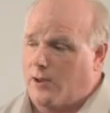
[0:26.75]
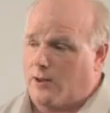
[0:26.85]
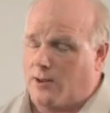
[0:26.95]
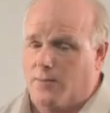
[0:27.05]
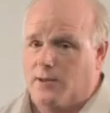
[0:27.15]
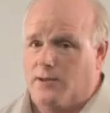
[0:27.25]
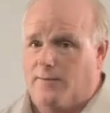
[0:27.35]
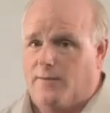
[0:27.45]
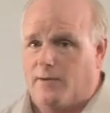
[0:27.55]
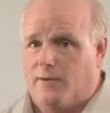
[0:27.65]
and it can be
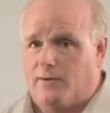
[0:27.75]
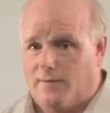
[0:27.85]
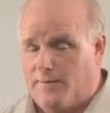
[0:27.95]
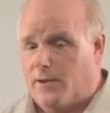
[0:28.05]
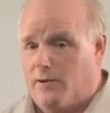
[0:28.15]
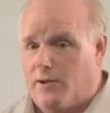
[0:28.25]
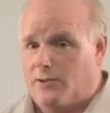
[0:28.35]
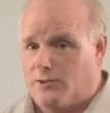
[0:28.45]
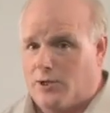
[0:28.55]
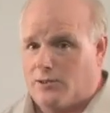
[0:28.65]
difficult to figure
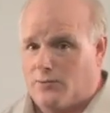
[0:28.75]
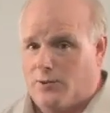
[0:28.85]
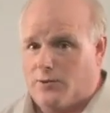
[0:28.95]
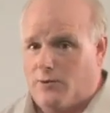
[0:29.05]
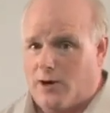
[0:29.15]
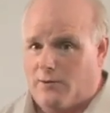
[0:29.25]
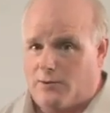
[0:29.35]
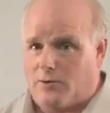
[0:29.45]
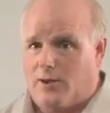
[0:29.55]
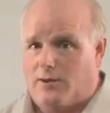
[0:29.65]
out just what the router
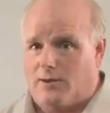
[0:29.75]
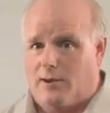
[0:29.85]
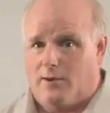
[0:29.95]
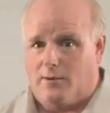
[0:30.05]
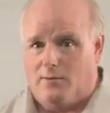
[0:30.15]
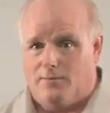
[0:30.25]
is trying to tell you.